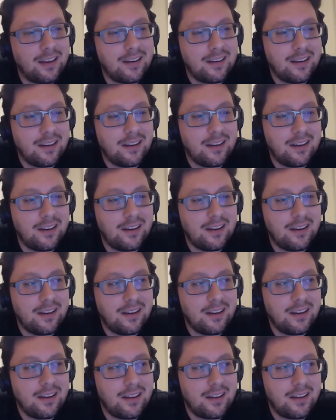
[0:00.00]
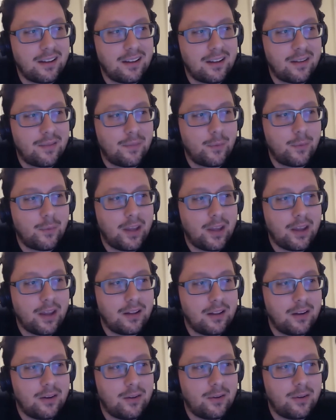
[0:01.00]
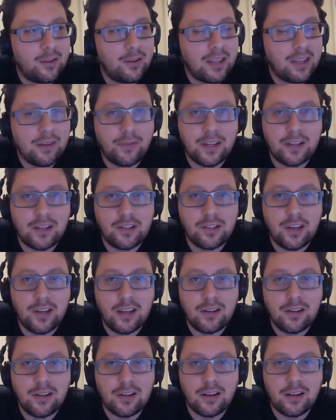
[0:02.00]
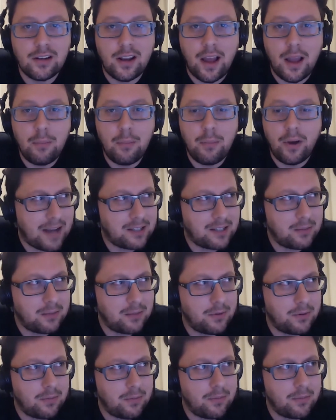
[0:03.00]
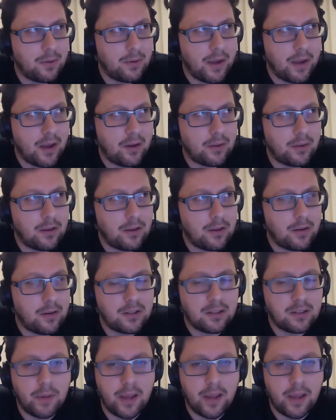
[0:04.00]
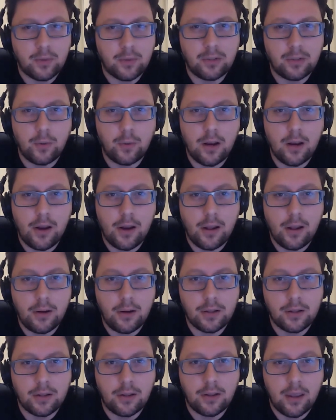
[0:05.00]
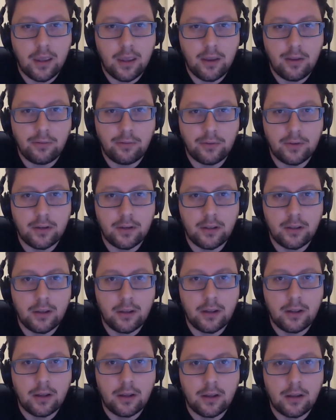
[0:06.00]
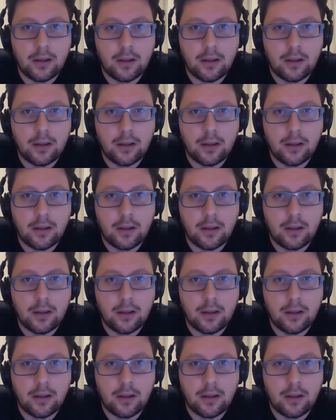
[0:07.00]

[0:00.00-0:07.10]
And we had a little gift exchange, and maximum amount that you could spend was $20 on the gift.